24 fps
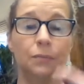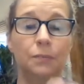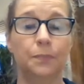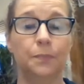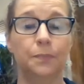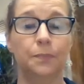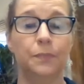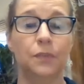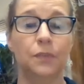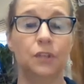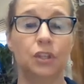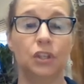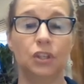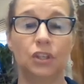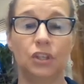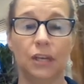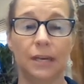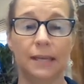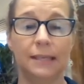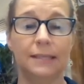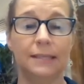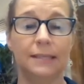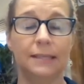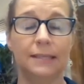She
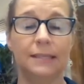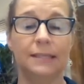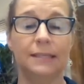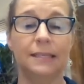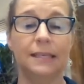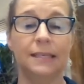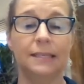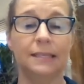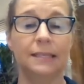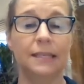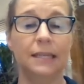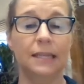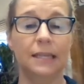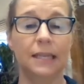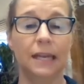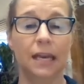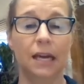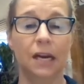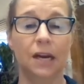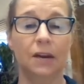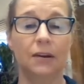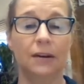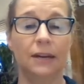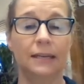just sits in
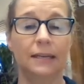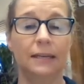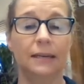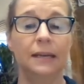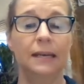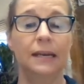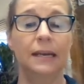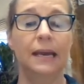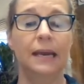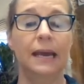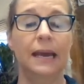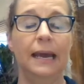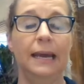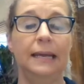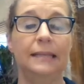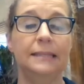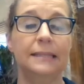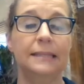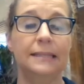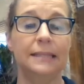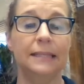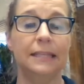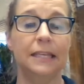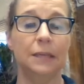there and
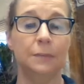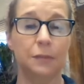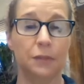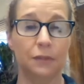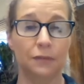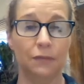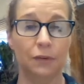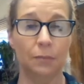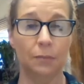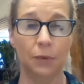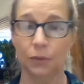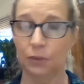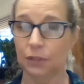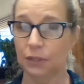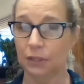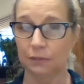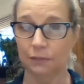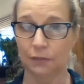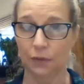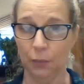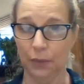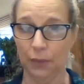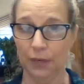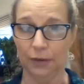sleeps for most of
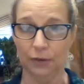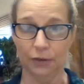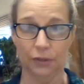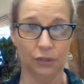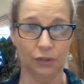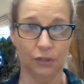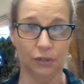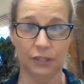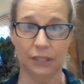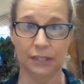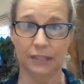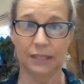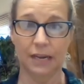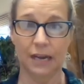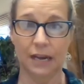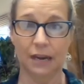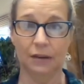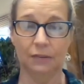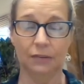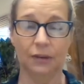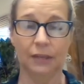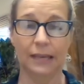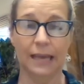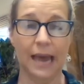the winter. So she's not
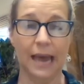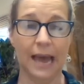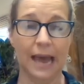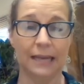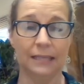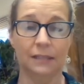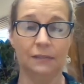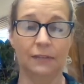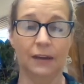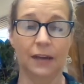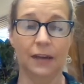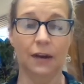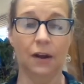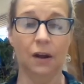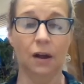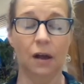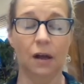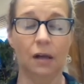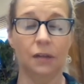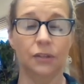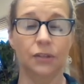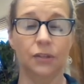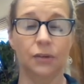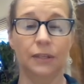really active at
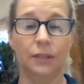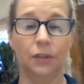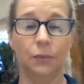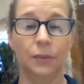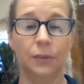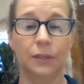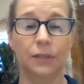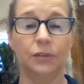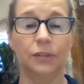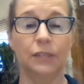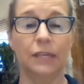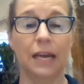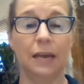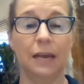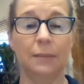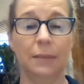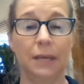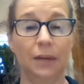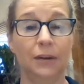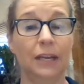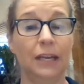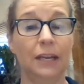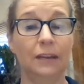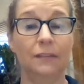all during the winter time
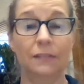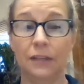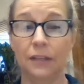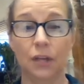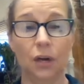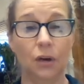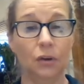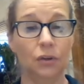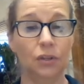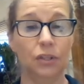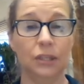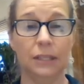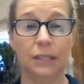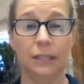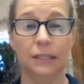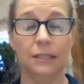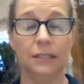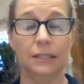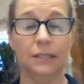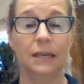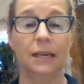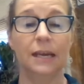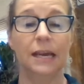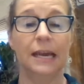here, even though
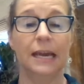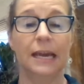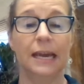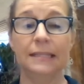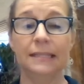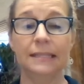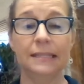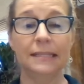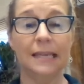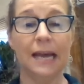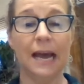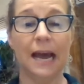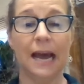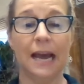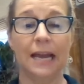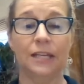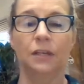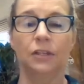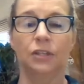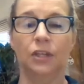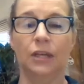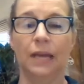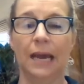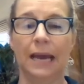she's inside.
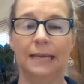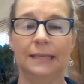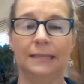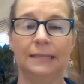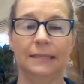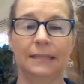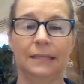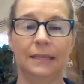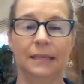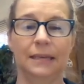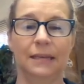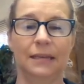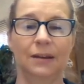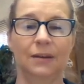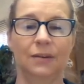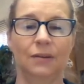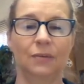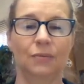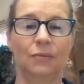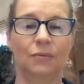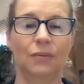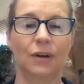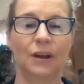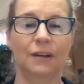She has
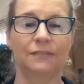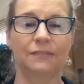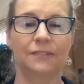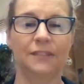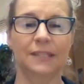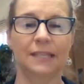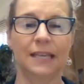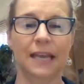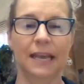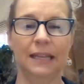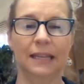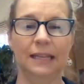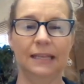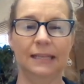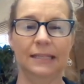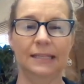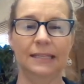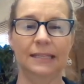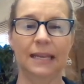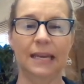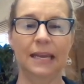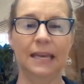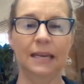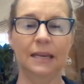rough, scaly
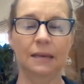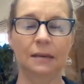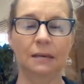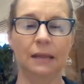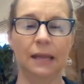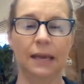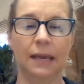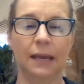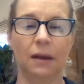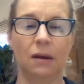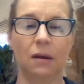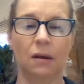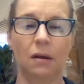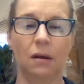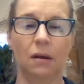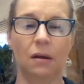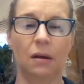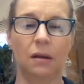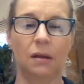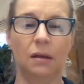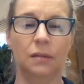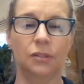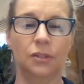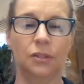skin like
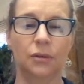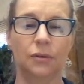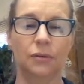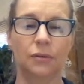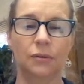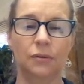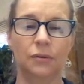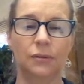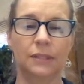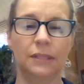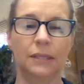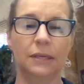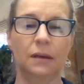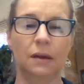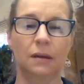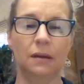all turtles and all